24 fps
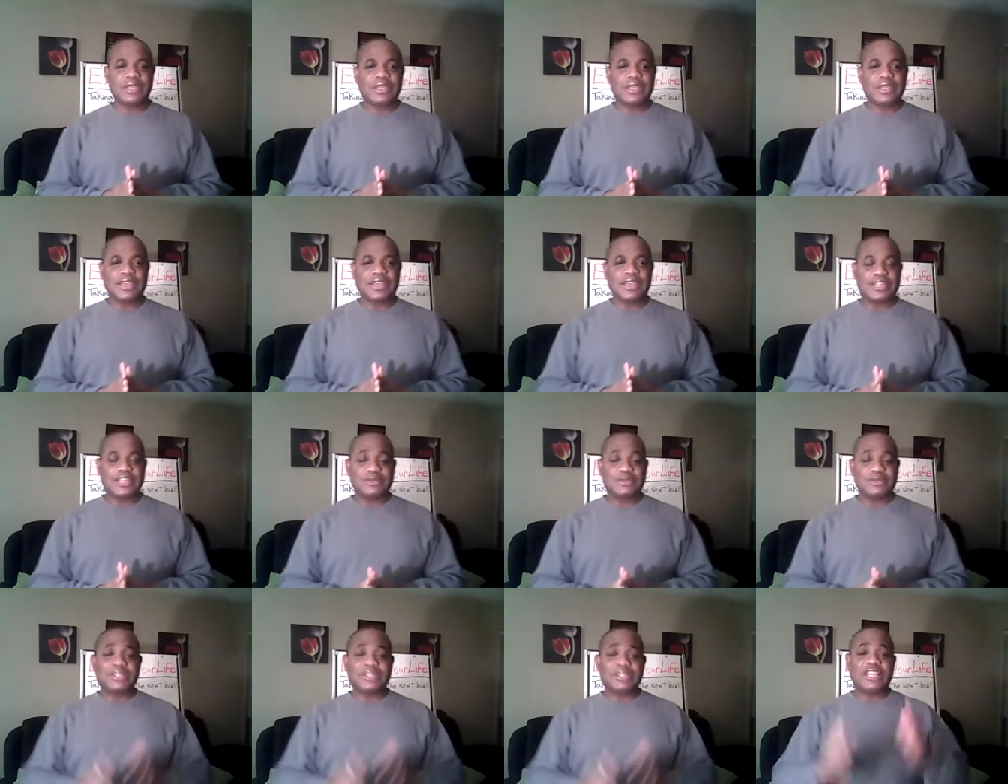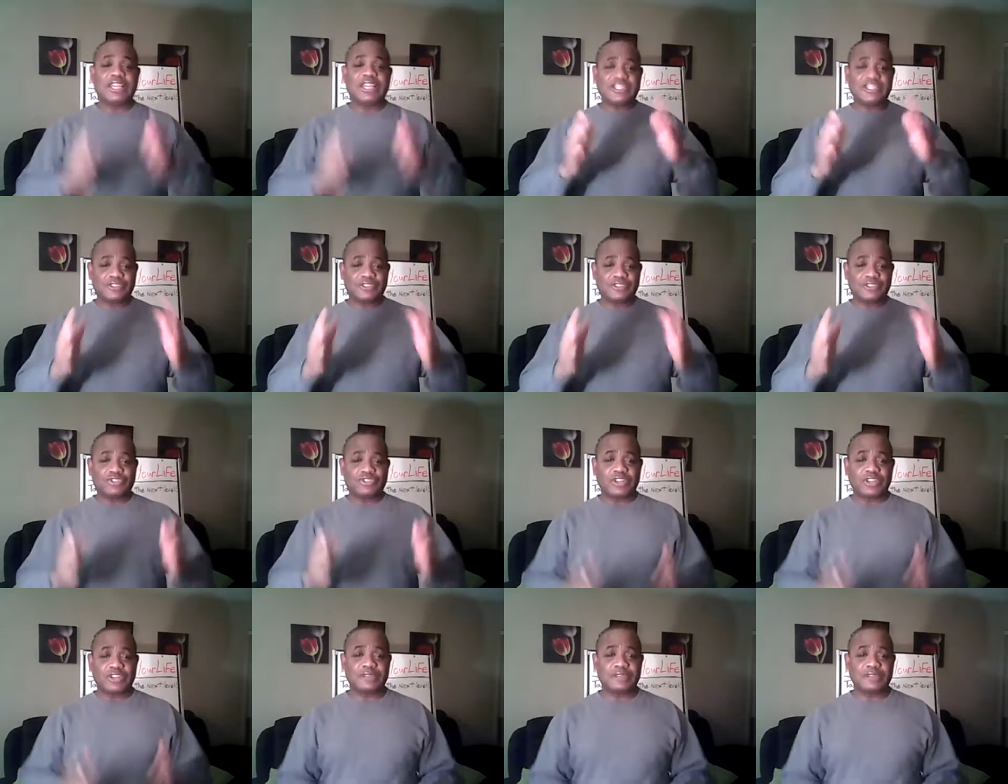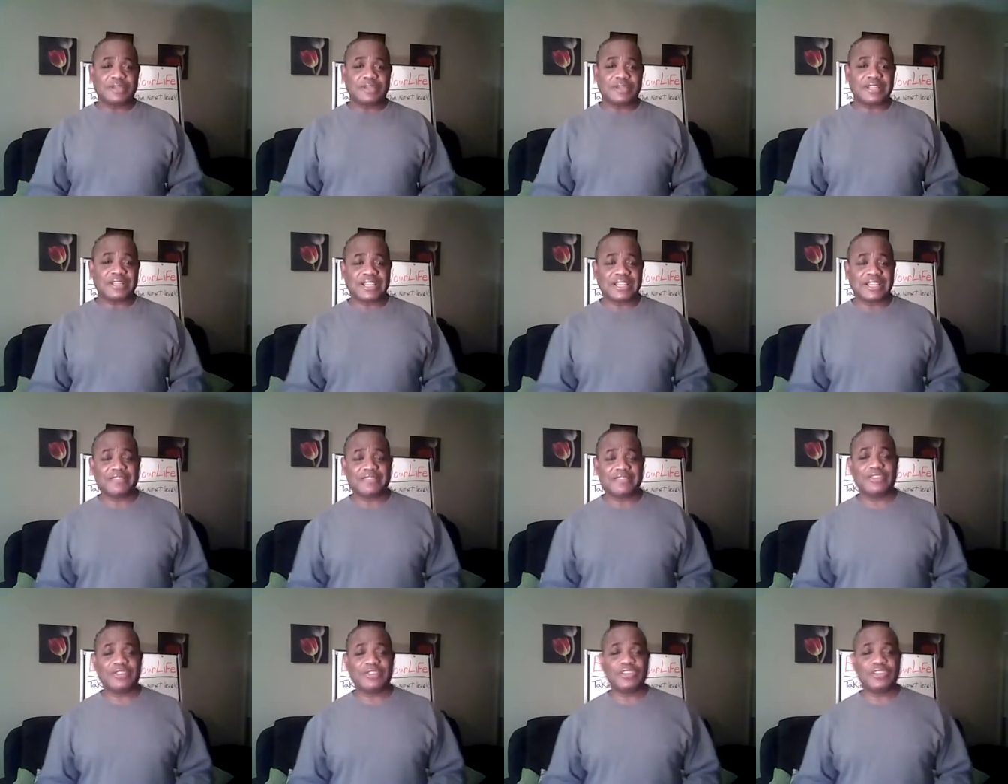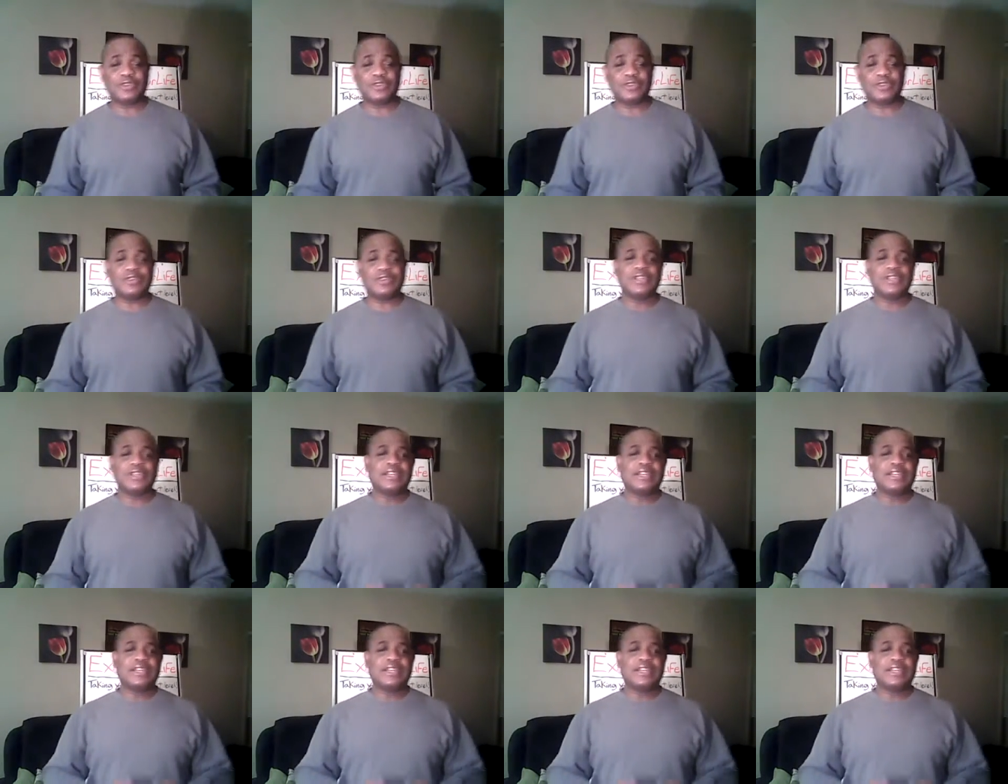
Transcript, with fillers: Anyway, thanks for joining my live video.